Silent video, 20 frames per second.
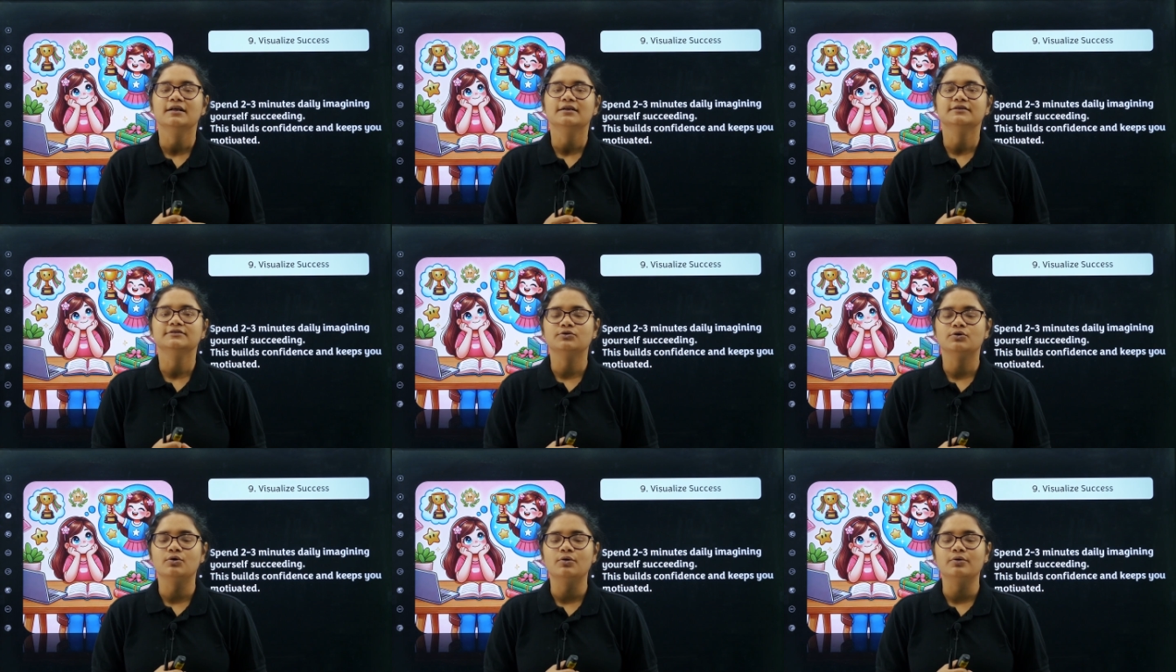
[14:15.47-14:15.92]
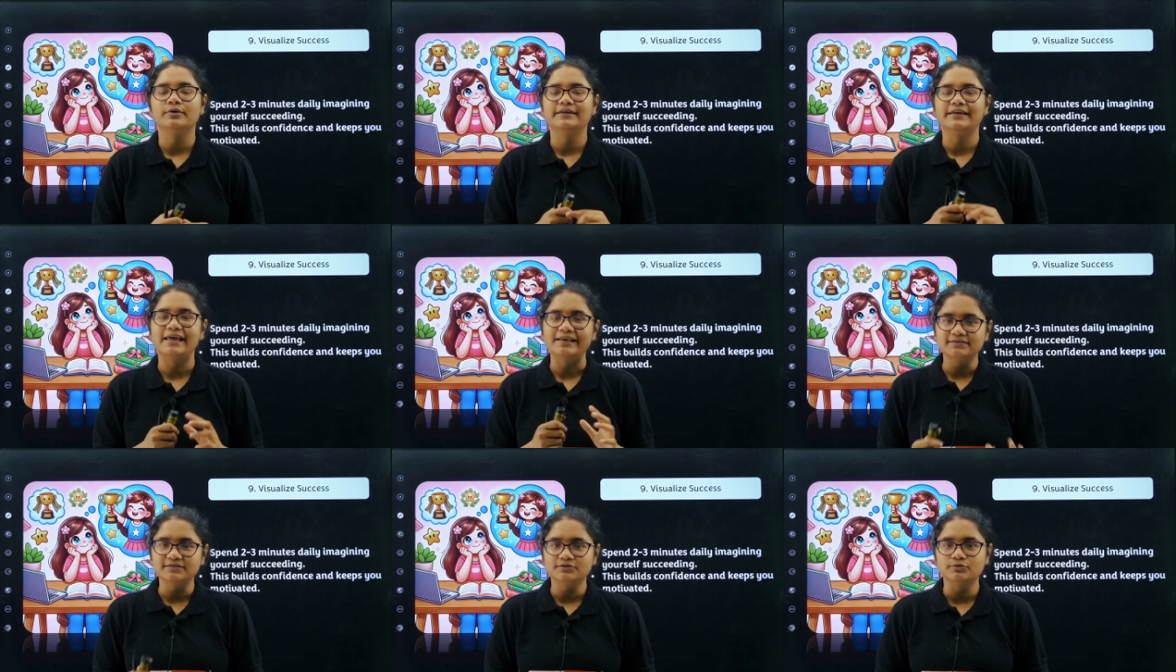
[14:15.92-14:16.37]
So
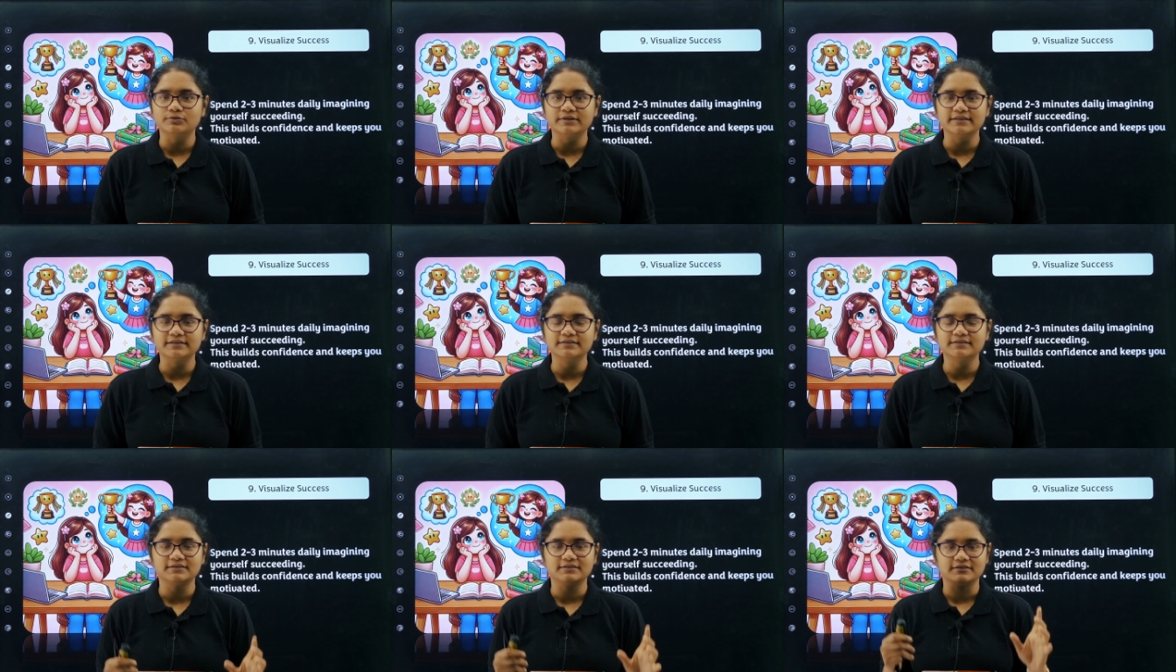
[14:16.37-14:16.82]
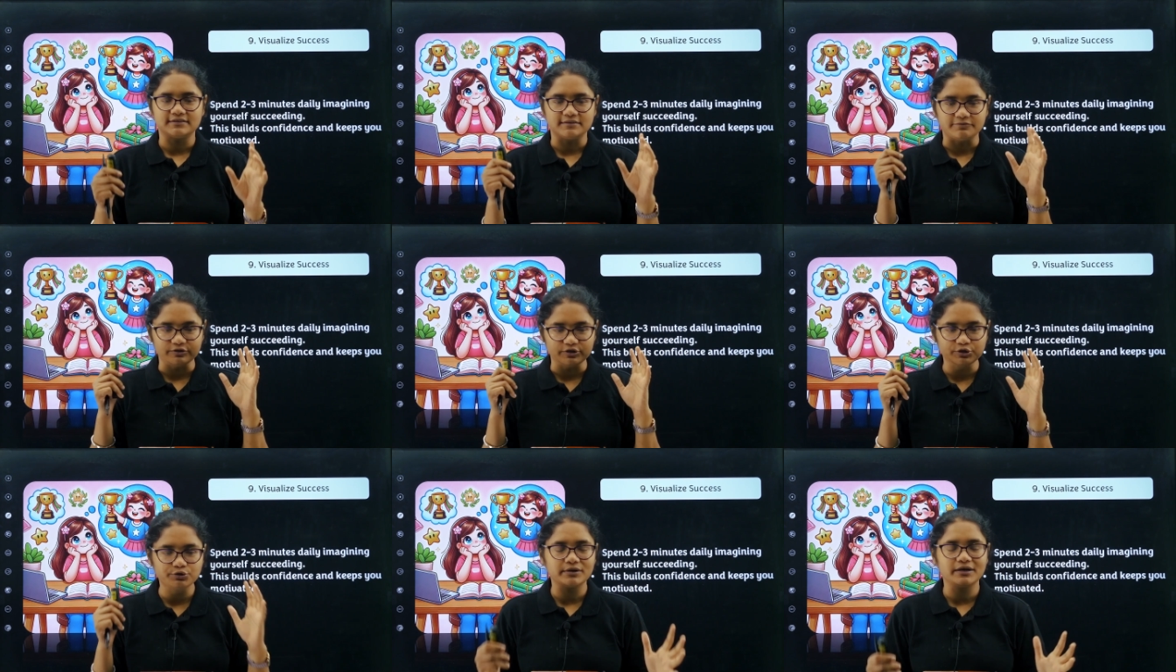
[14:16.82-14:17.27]
yes, students,
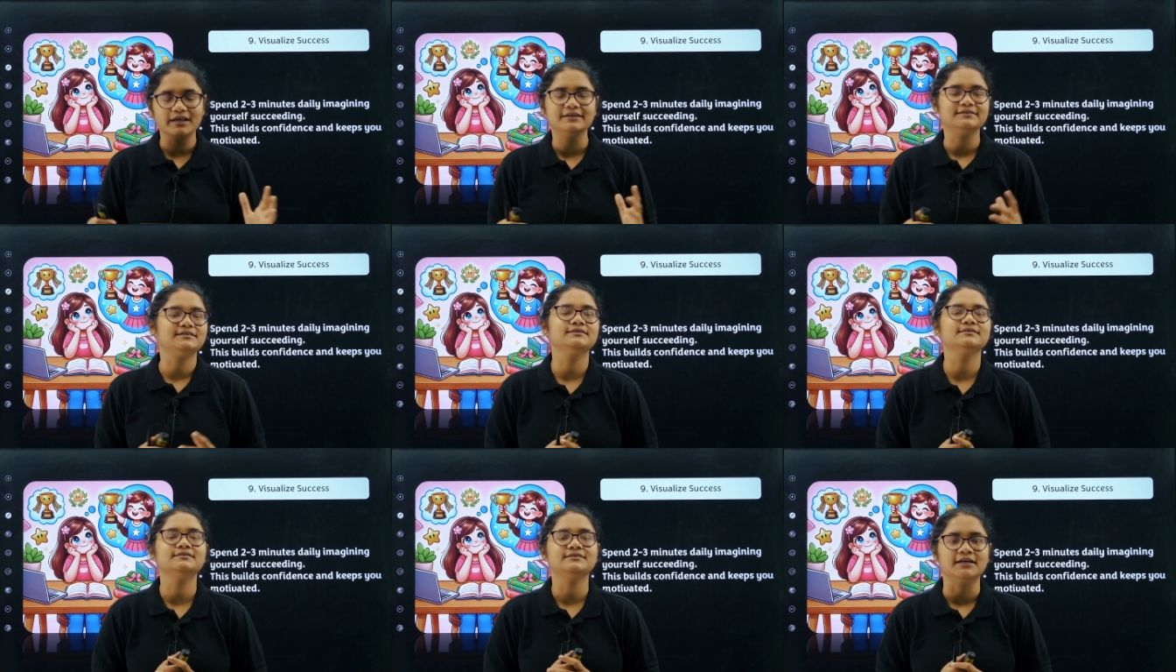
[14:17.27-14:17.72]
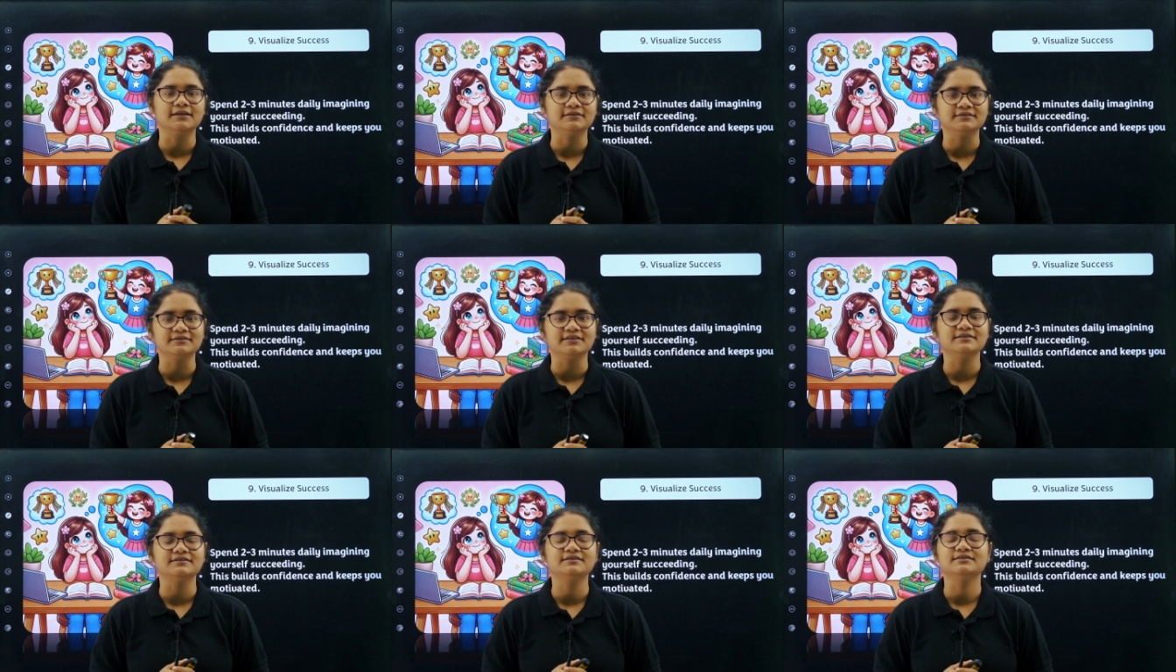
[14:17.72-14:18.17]
visualizing
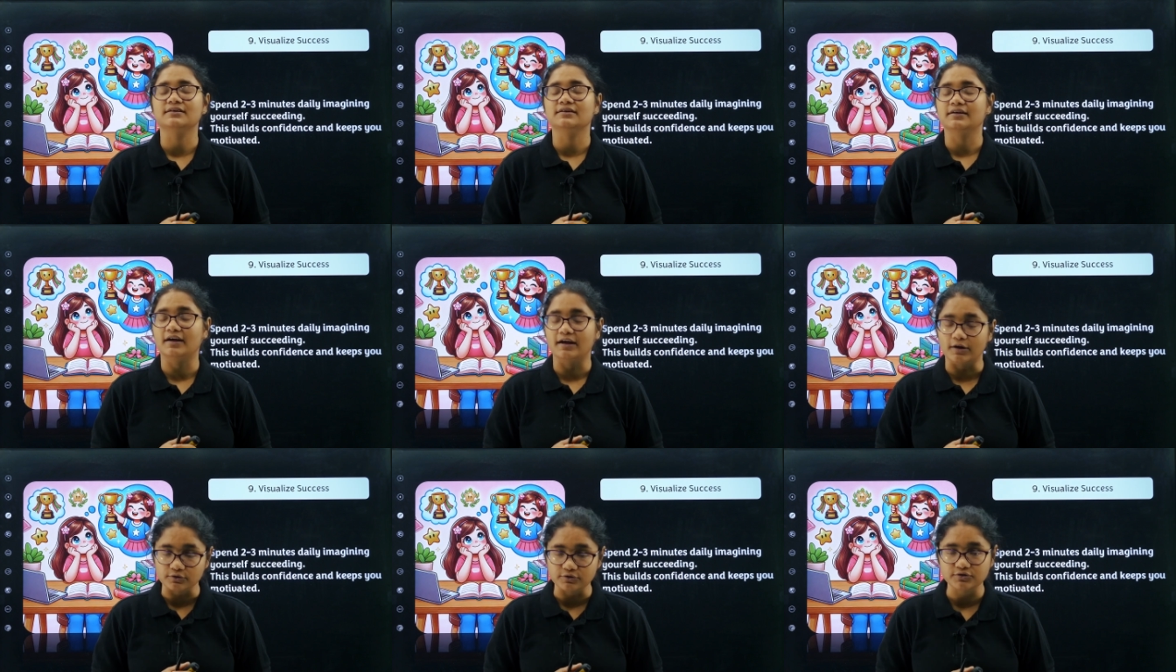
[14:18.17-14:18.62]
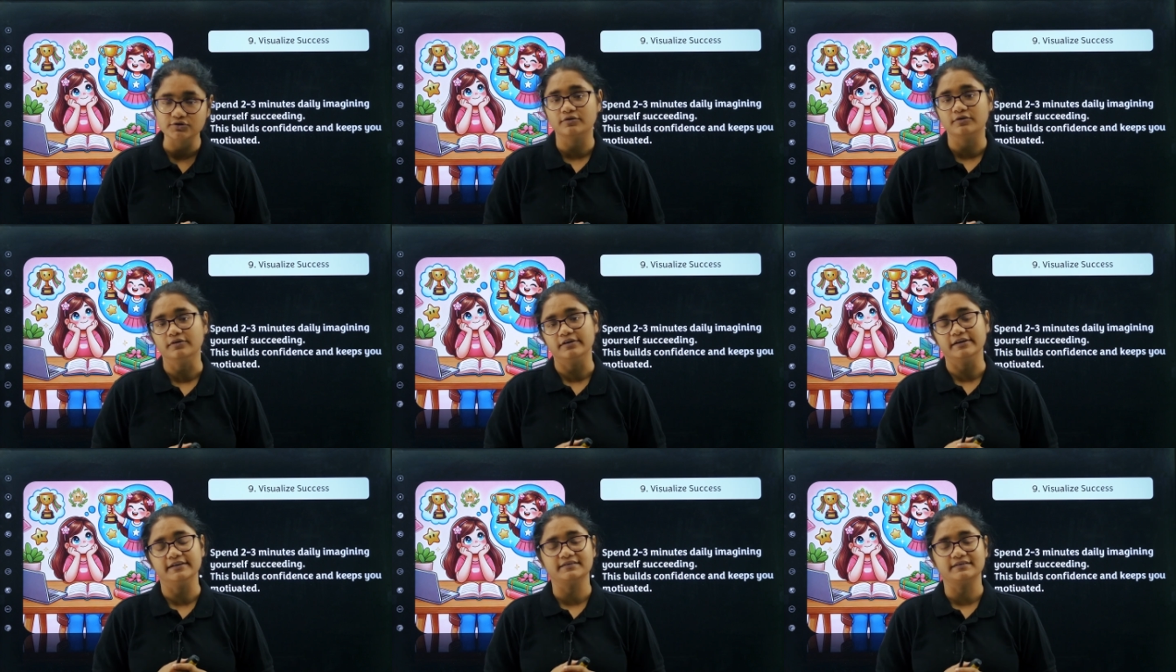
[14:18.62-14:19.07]
success
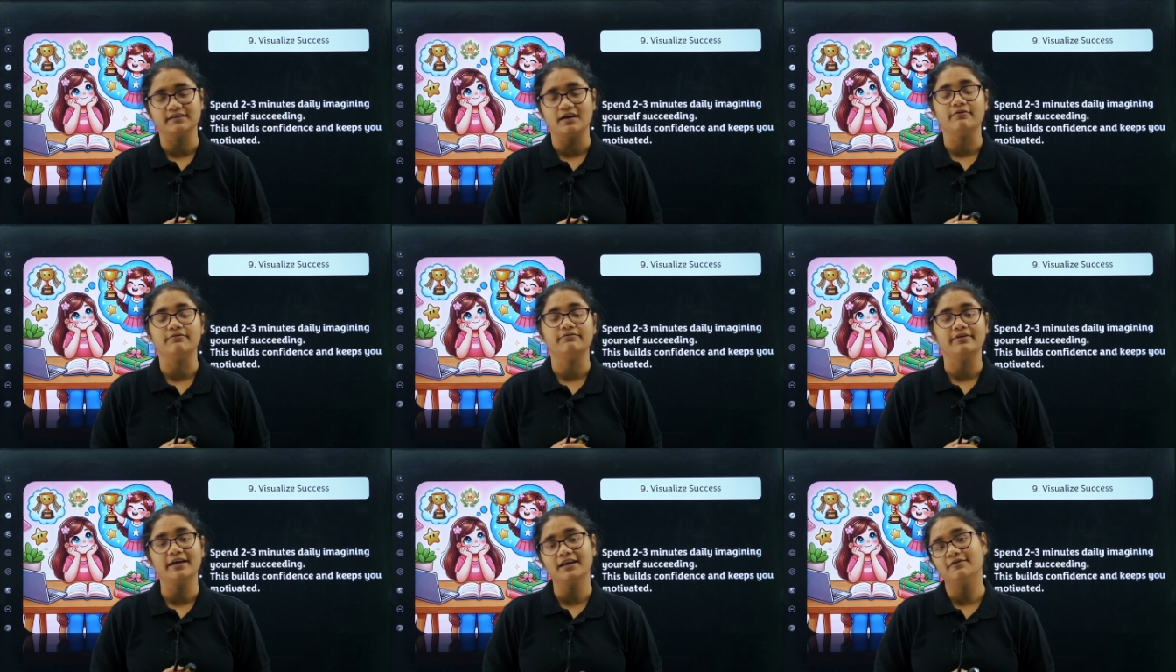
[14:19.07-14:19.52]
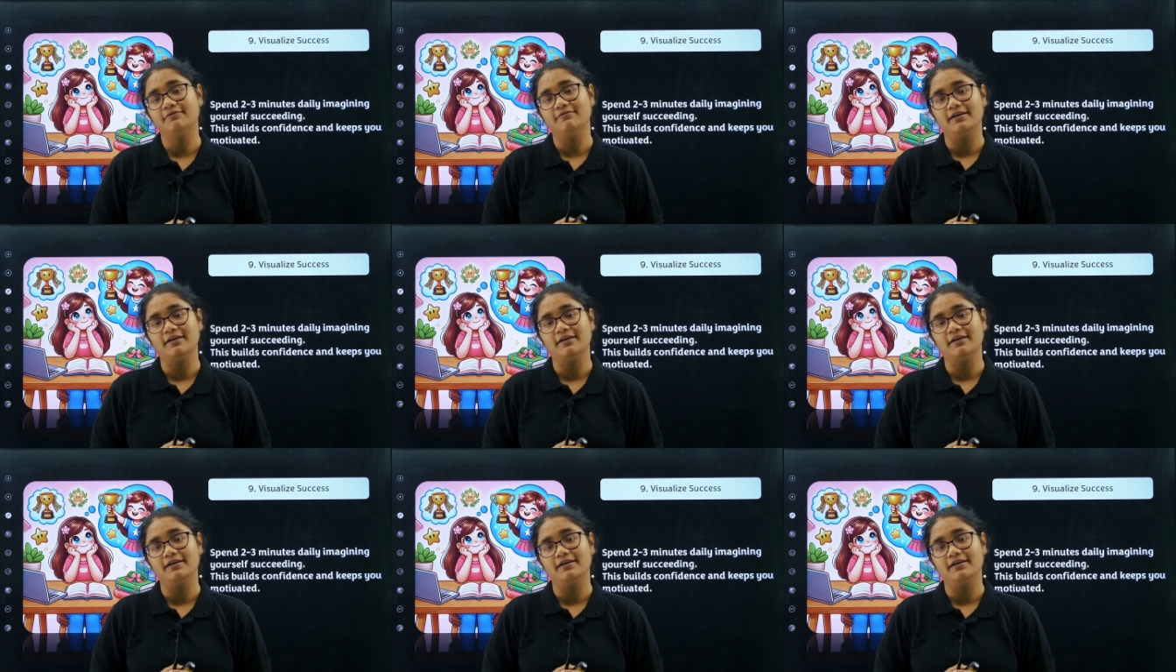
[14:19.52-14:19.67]
also is a very,